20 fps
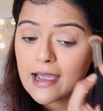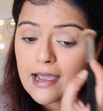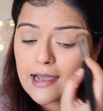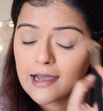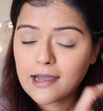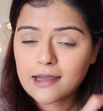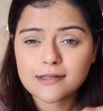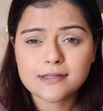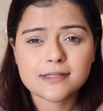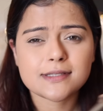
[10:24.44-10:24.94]

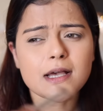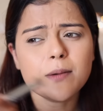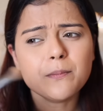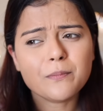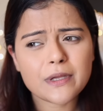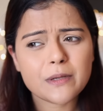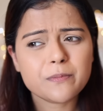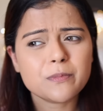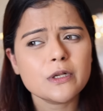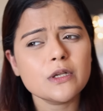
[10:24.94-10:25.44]
And some
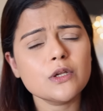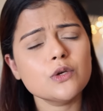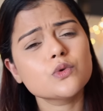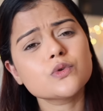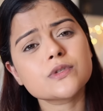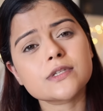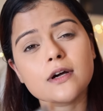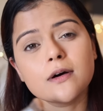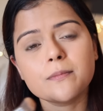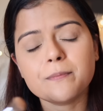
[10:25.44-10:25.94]
people
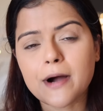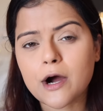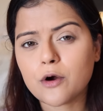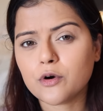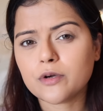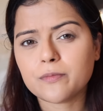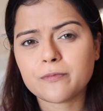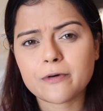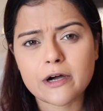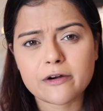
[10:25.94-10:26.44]
use a
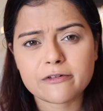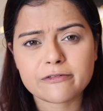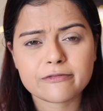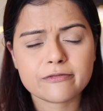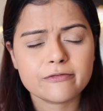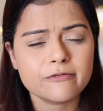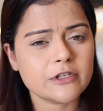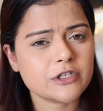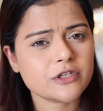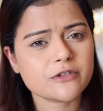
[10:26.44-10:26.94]
powder puff,
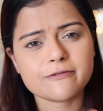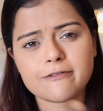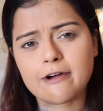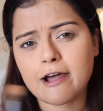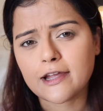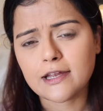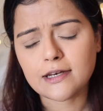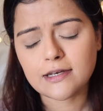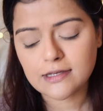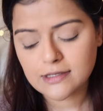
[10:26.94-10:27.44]
which is
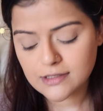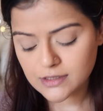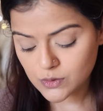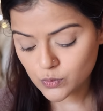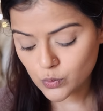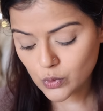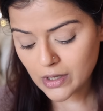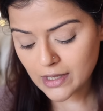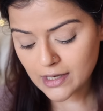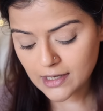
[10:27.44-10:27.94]
fine as
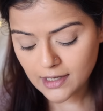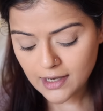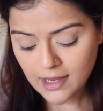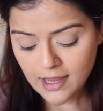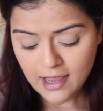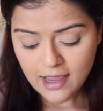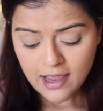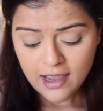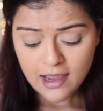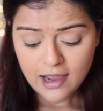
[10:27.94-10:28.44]
well.
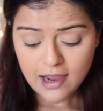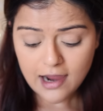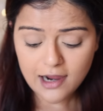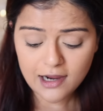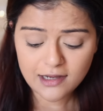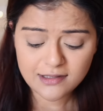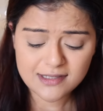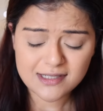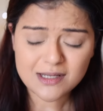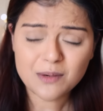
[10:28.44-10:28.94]

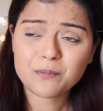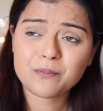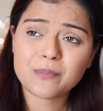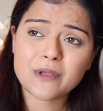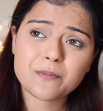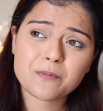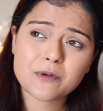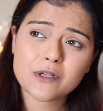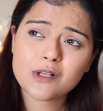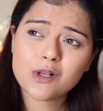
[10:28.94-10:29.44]
And some
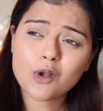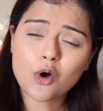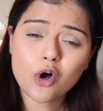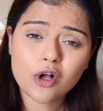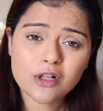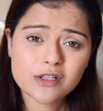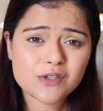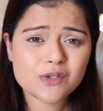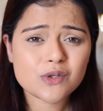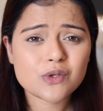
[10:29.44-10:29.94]
people
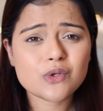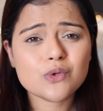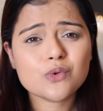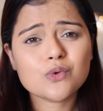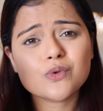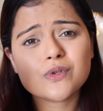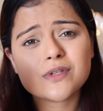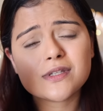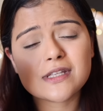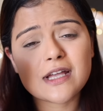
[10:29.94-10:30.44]
also
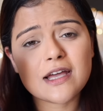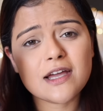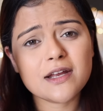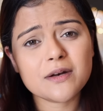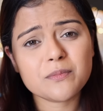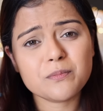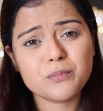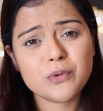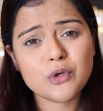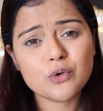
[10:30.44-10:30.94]
use
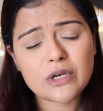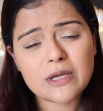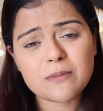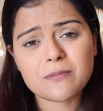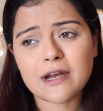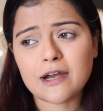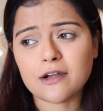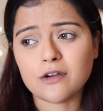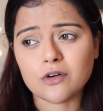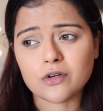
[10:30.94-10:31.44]
their beauty
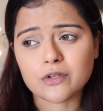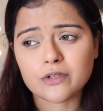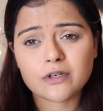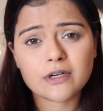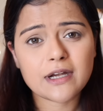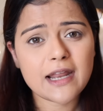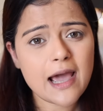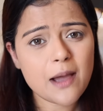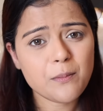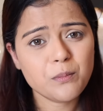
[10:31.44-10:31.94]
blender, the
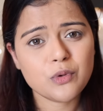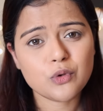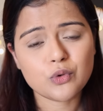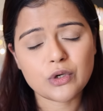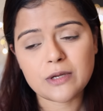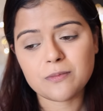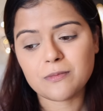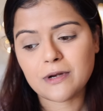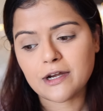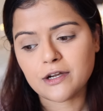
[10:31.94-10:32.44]
damp
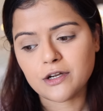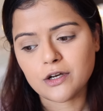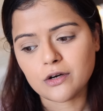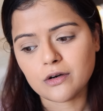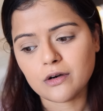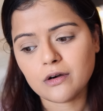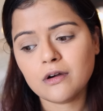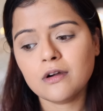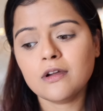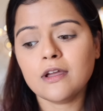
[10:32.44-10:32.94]
beauty
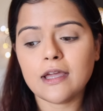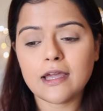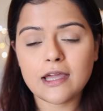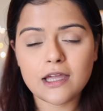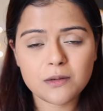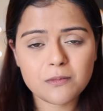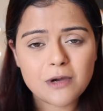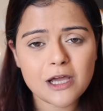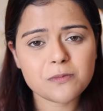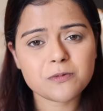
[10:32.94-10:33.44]
blender.
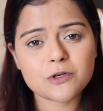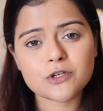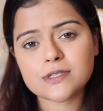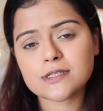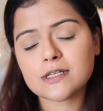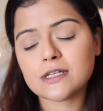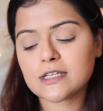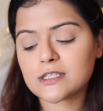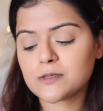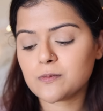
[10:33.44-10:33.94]
In my
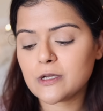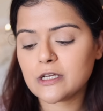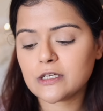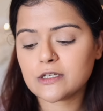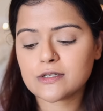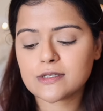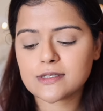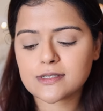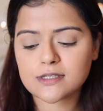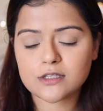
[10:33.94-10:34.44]
personal
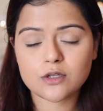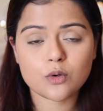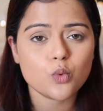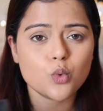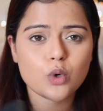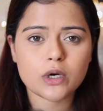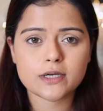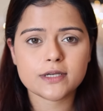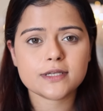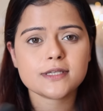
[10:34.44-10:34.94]
experience, the
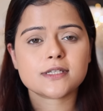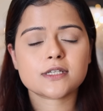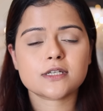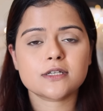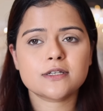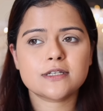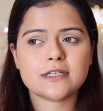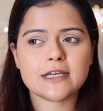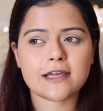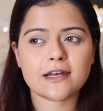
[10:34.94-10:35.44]

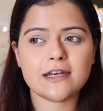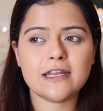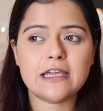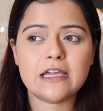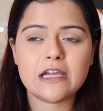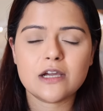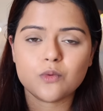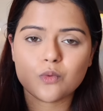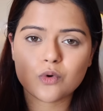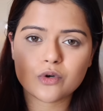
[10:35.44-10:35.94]
worst
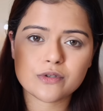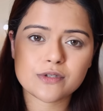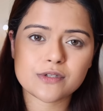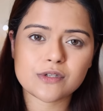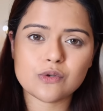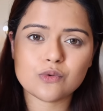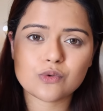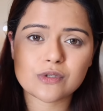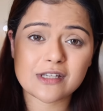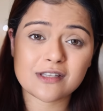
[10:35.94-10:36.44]
technique was
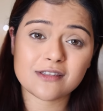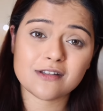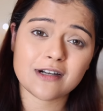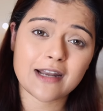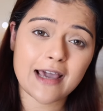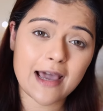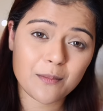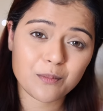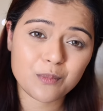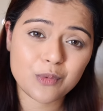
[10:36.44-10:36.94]
using the
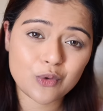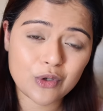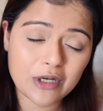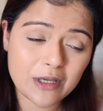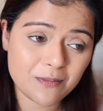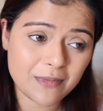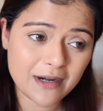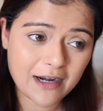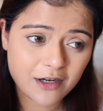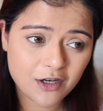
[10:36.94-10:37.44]
damp
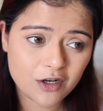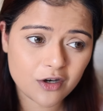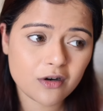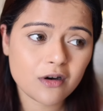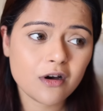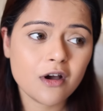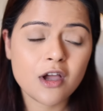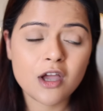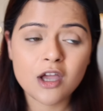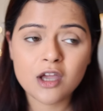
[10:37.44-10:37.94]
beauty
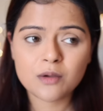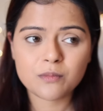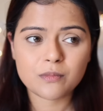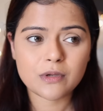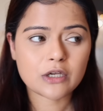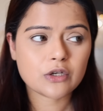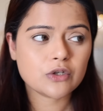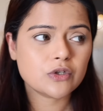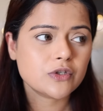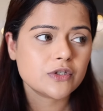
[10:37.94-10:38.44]
blender
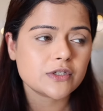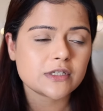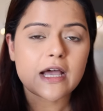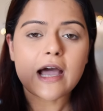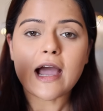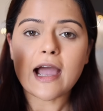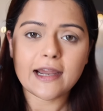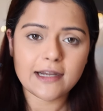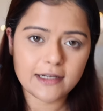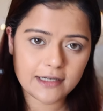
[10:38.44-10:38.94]
because
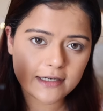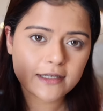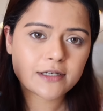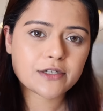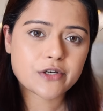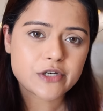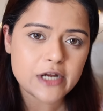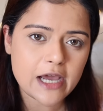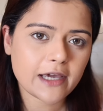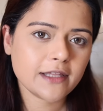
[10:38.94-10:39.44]
I did
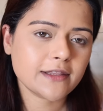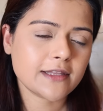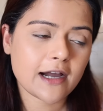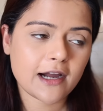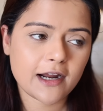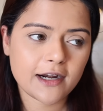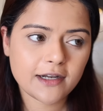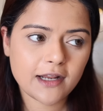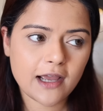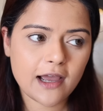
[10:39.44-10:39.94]
try
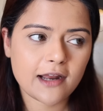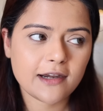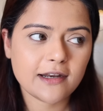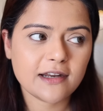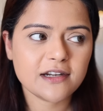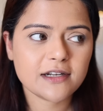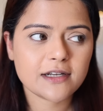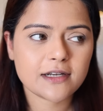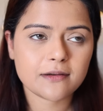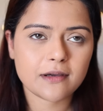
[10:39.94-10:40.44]
that and
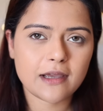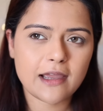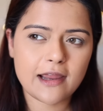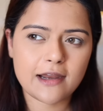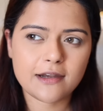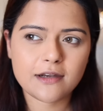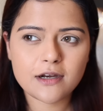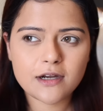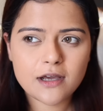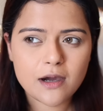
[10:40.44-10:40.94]
it
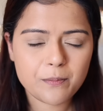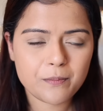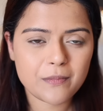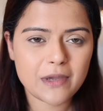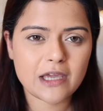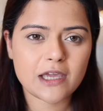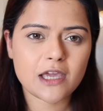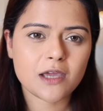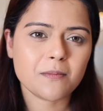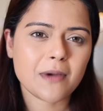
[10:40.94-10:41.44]
ended up
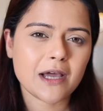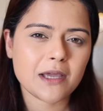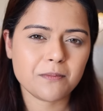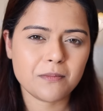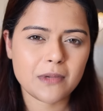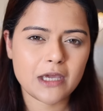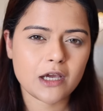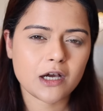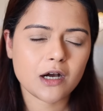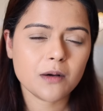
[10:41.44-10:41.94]
making my
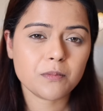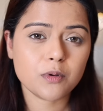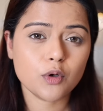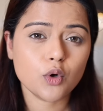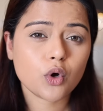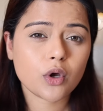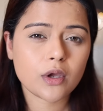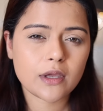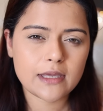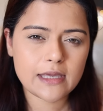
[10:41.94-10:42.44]
makeup
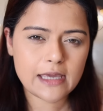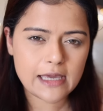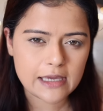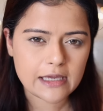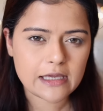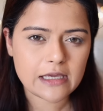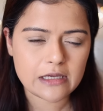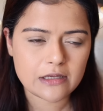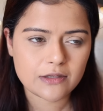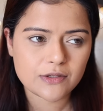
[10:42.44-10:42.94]
look
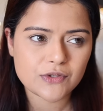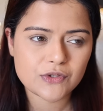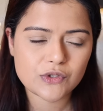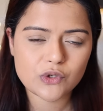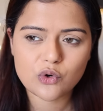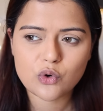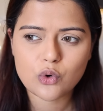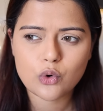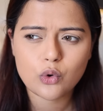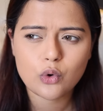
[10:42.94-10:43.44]
cakey.
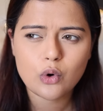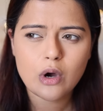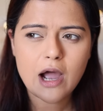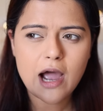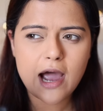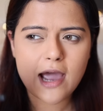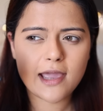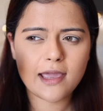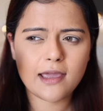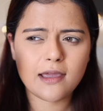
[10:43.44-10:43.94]
So
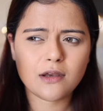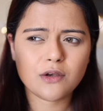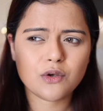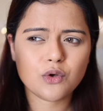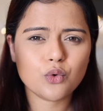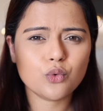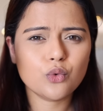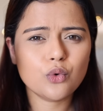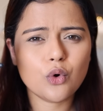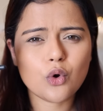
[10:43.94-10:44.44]
I
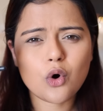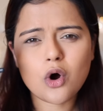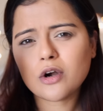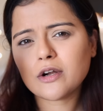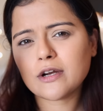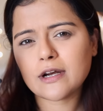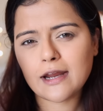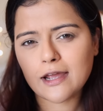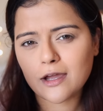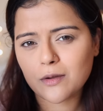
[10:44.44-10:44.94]
do
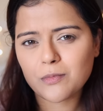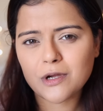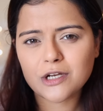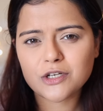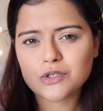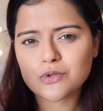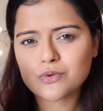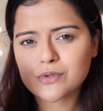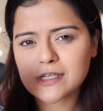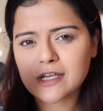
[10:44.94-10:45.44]
not
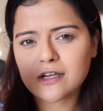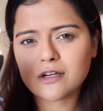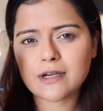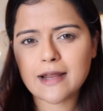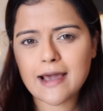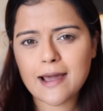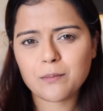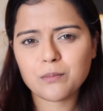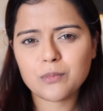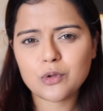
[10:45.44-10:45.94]
recommend using a
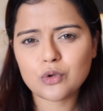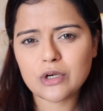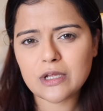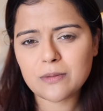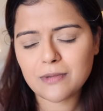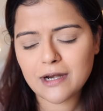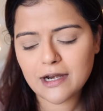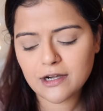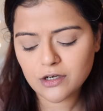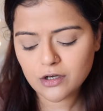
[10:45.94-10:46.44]
damp beauty
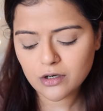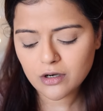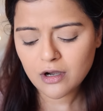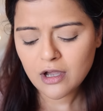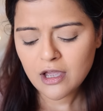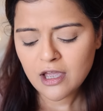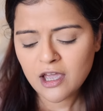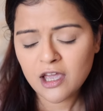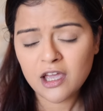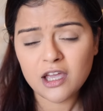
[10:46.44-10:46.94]
blender.
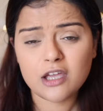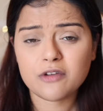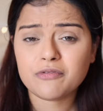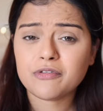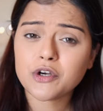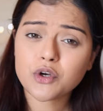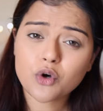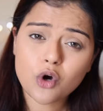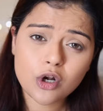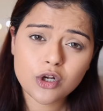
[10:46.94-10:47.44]
If
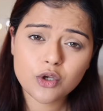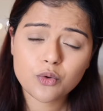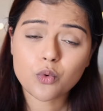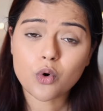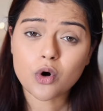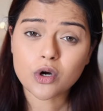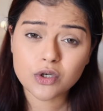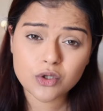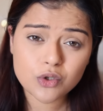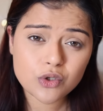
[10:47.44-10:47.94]
at all you
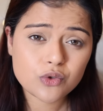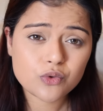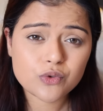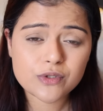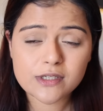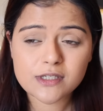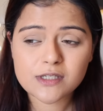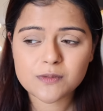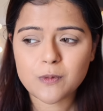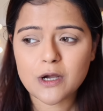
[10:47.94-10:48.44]
want to
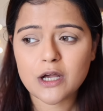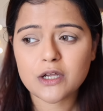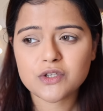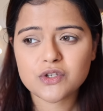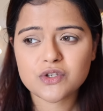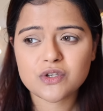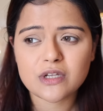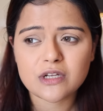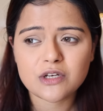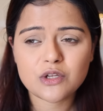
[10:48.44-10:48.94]
use a
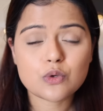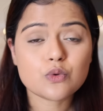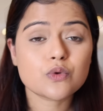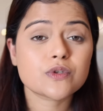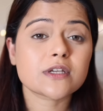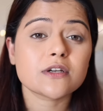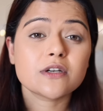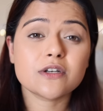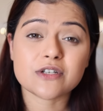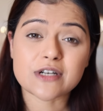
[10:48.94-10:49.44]
sponge, then
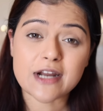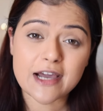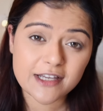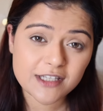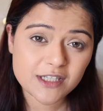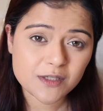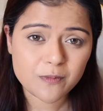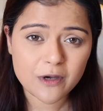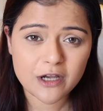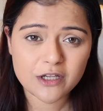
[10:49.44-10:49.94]
use a dry
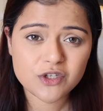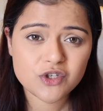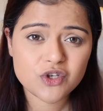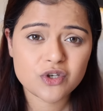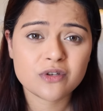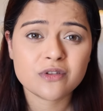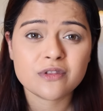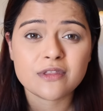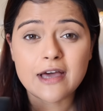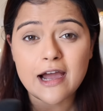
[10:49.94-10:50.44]

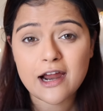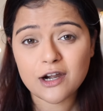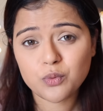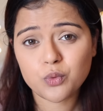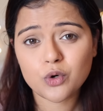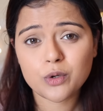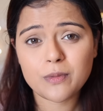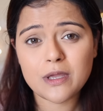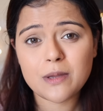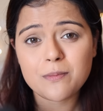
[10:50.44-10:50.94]
sponge. That
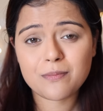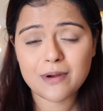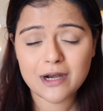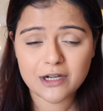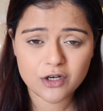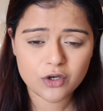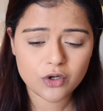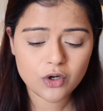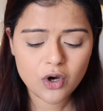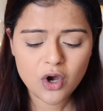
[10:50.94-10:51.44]
would be
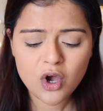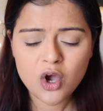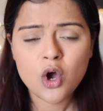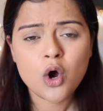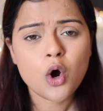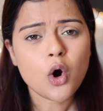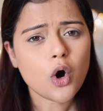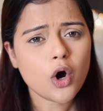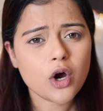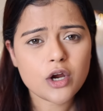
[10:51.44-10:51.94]
better,
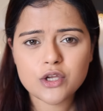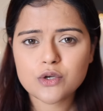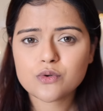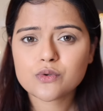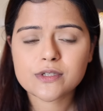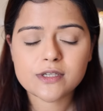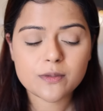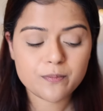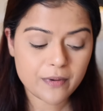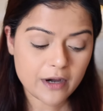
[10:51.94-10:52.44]
or
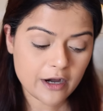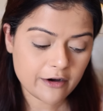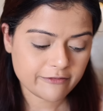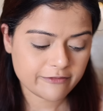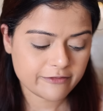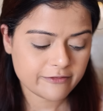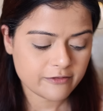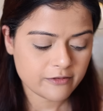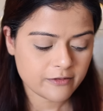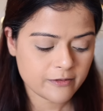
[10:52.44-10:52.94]
use a
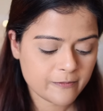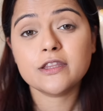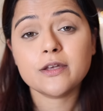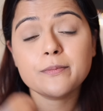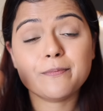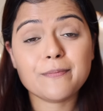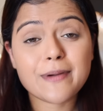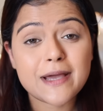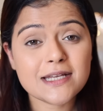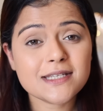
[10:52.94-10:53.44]
puff. The
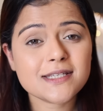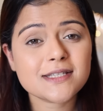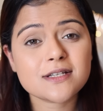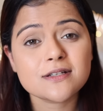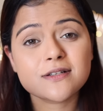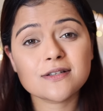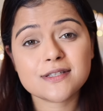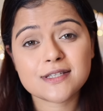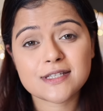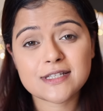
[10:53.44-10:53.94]

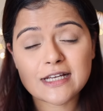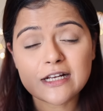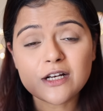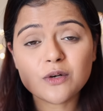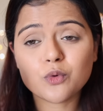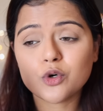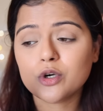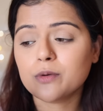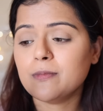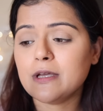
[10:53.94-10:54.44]
best
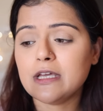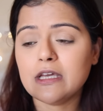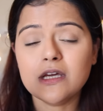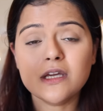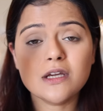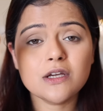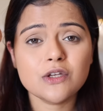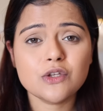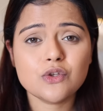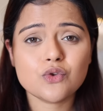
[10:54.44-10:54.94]
still would
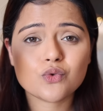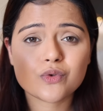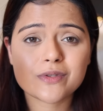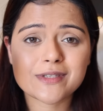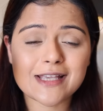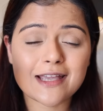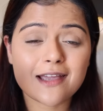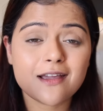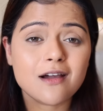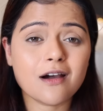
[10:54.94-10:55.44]
be
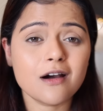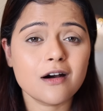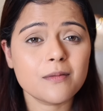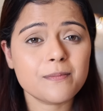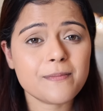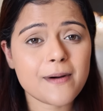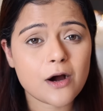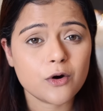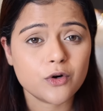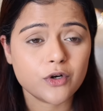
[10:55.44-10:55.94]
using a
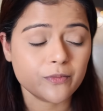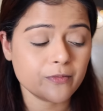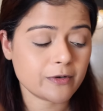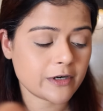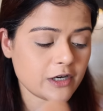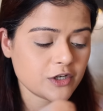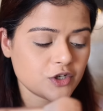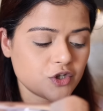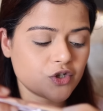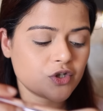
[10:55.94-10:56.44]
powder
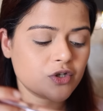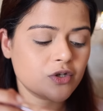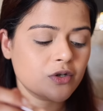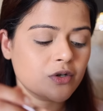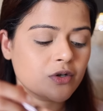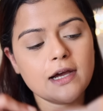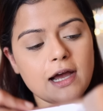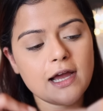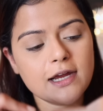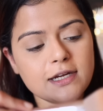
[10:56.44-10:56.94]
brush.
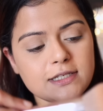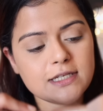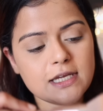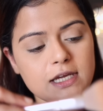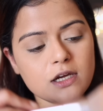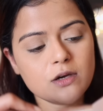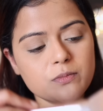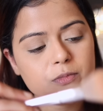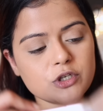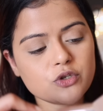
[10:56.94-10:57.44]
I
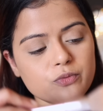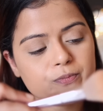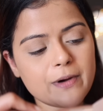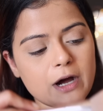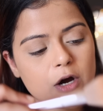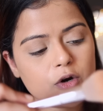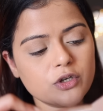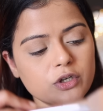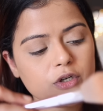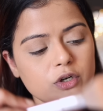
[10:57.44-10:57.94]
take a bit of
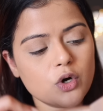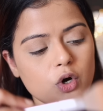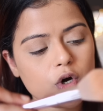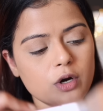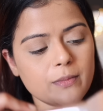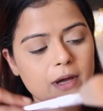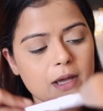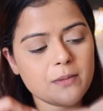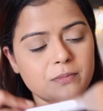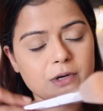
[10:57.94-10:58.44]
powder
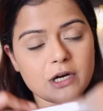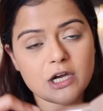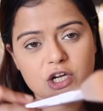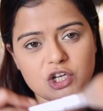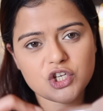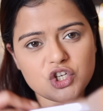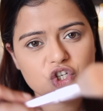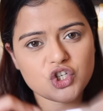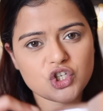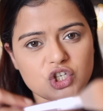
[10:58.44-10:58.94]
on my
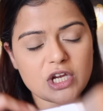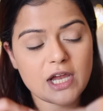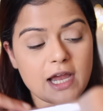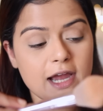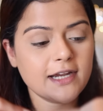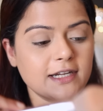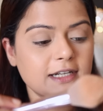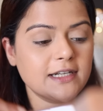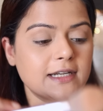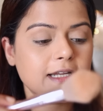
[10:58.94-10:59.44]
brush.
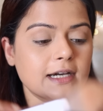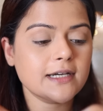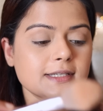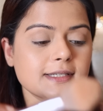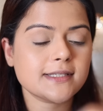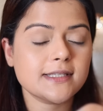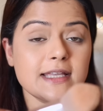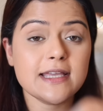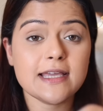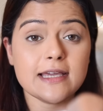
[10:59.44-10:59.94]
I
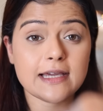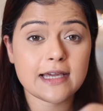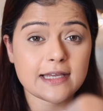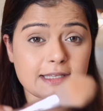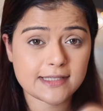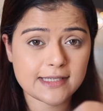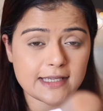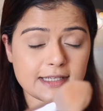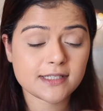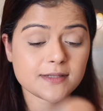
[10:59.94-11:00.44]
dust the
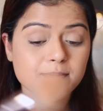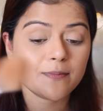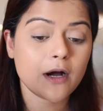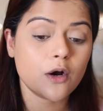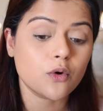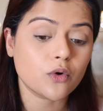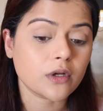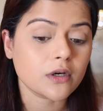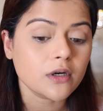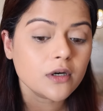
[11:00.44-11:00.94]
excess
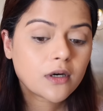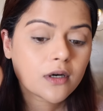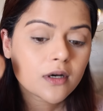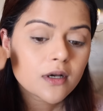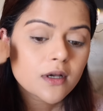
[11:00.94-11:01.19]
powder